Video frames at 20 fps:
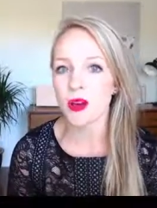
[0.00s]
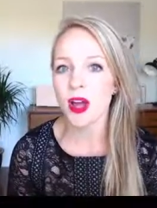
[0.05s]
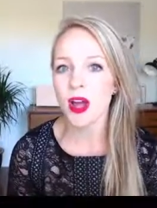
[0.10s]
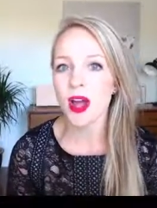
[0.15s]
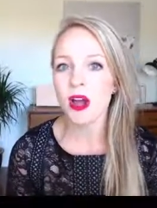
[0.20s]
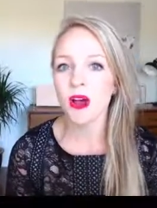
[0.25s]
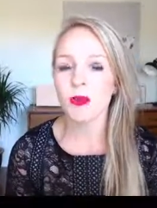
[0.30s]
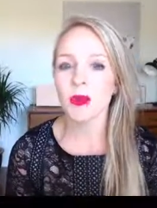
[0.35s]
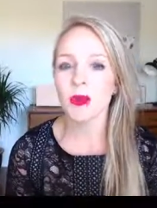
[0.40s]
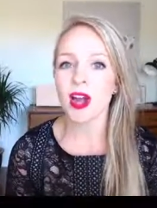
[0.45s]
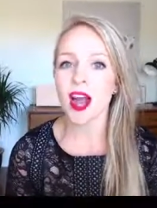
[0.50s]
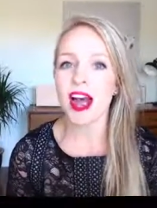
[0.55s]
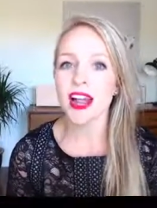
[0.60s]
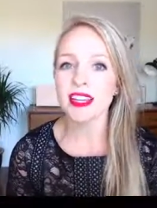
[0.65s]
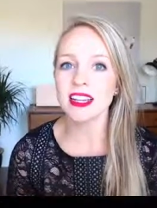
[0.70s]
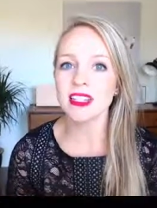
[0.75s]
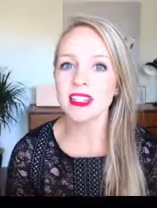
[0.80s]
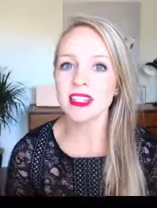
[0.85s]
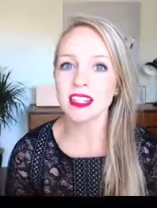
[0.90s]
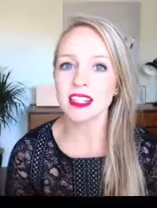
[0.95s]
where I
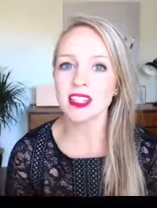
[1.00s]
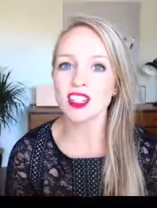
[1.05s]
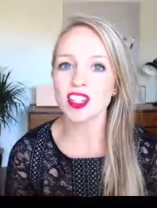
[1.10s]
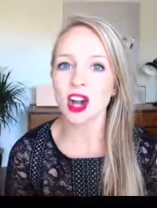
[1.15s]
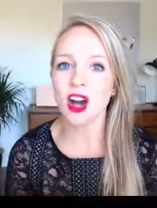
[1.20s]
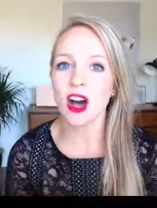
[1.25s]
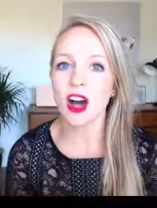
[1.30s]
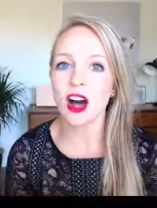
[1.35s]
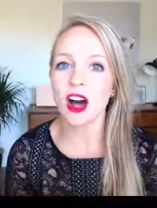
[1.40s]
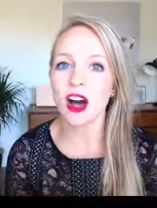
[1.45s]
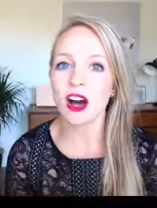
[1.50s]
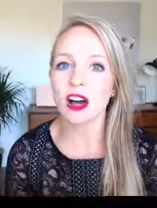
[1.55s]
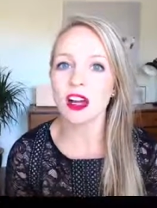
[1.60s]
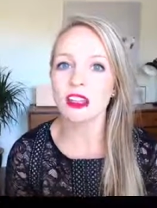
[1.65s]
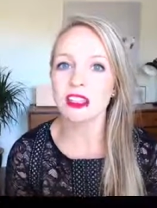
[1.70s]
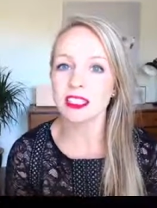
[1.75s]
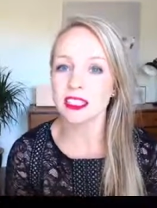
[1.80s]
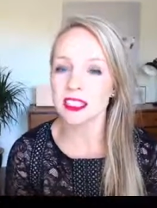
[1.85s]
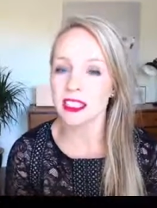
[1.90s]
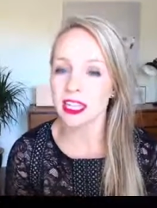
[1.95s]
teach
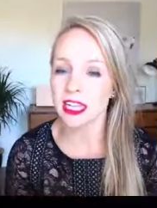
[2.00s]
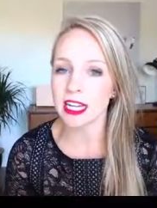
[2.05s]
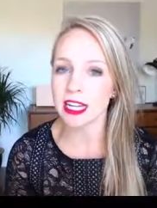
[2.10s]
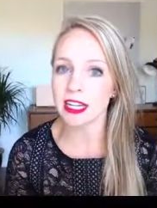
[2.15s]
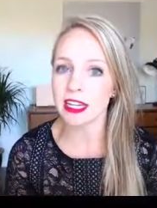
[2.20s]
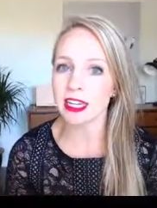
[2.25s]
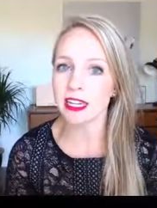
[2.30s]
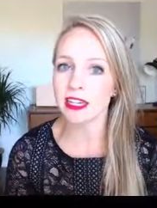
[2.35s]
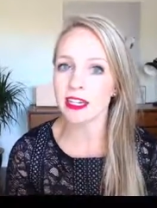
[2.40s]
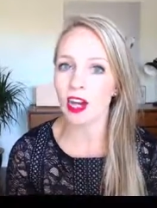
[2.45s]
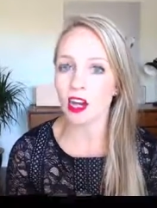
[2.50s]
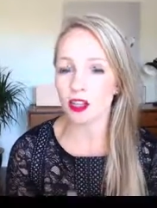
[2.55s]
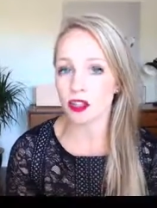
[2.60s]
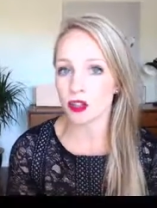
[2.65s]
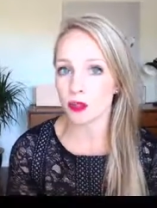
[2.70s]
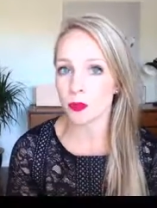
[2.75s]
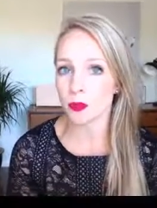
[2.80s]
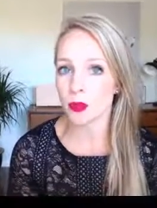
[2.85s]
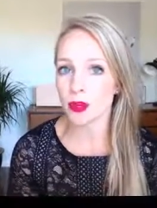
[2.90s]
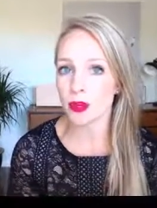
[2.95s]
online
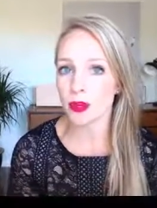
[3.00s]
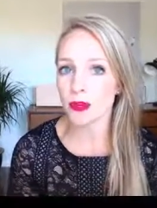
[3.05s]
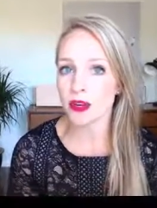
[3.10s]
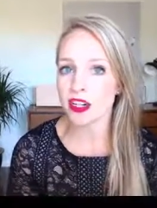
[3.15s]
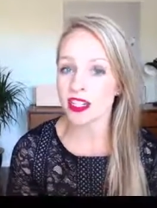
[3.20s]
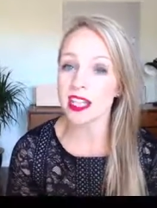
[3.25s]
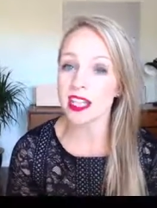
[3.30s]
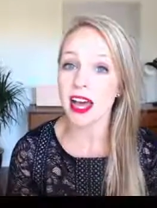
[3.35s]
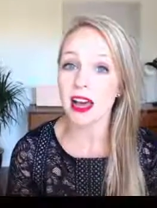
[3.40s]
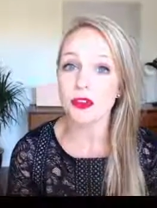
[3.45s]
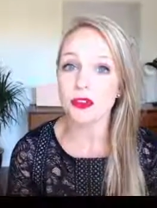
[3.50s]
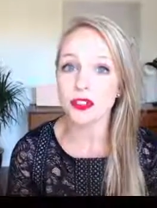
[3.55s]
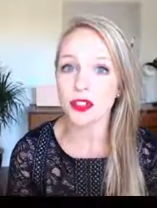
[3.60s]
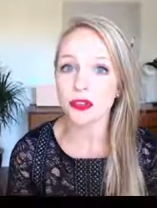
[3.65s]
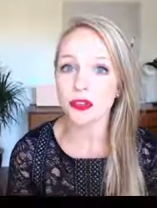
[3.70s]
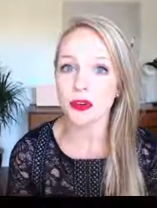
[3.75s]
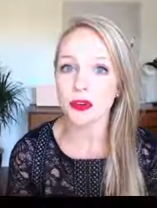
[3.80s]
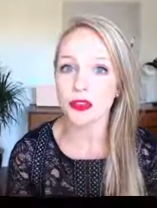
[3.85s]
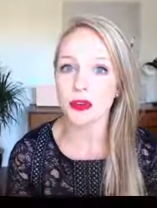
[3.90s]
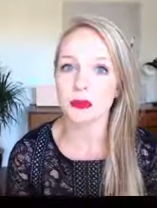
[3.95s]
entrepreneurs how to grow
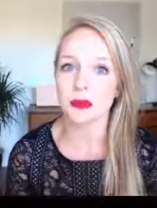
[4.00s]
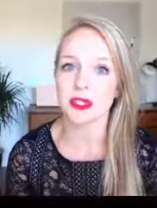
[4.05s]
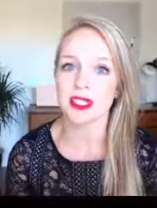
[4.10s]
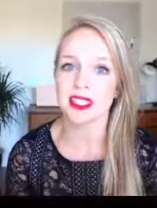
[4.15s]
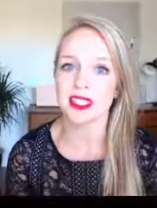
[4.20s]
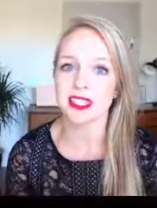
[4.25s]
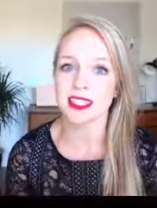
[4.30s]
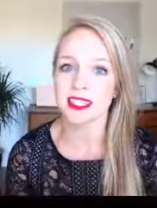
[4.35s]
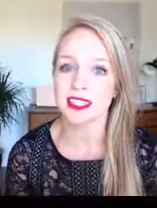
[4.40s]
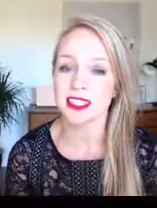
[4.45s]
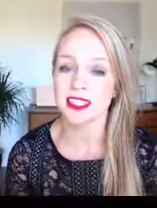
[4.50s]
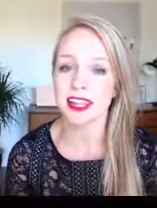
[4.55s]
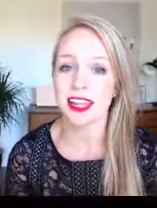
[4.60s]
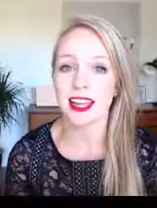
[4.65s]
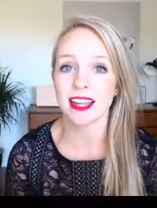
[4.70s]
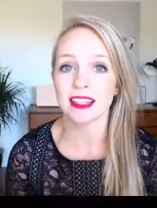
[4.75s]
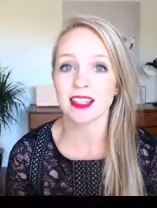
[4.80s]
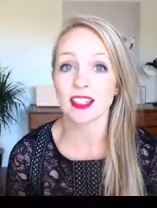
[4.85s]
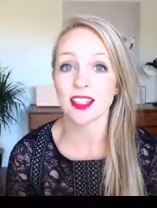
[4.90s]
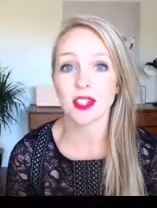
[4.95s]
their business and
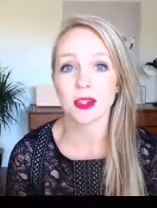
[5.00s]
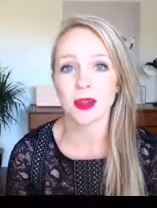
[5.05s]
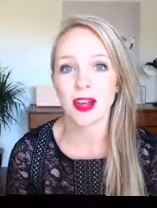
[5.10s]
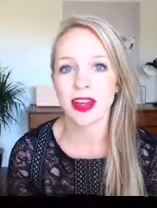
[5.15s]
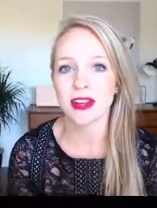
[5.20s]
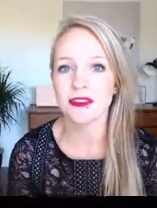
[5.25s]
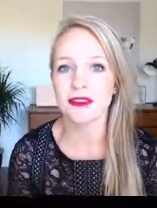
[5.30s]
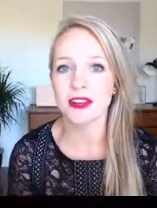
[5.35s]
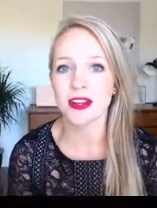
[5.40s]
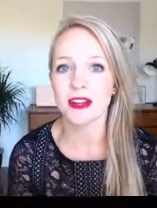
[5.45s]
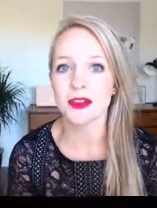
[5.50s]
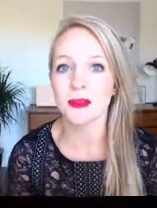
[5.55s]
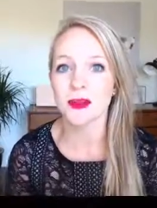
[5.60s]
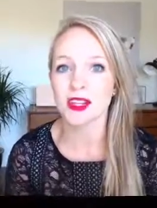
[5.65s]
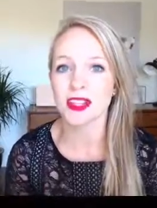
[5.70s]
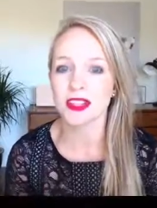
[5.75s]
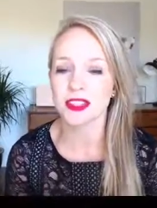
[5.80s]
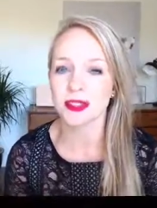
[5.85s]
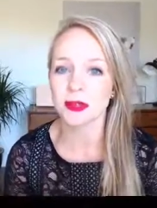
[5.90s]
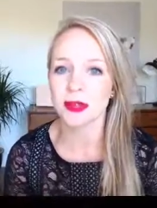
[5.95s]
to have fun while
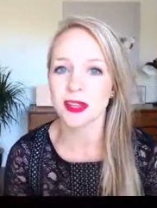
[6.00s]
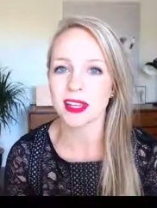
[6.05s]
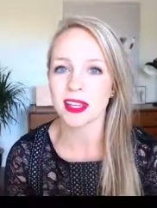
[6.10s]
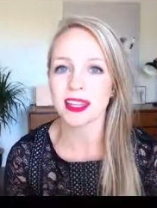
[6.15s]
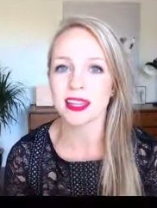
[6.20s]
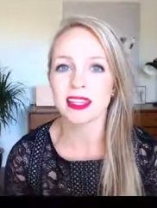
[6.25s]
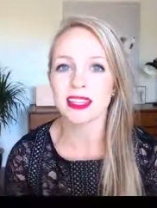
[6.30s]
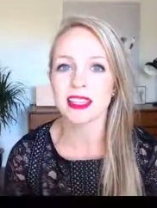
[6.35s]
doing it.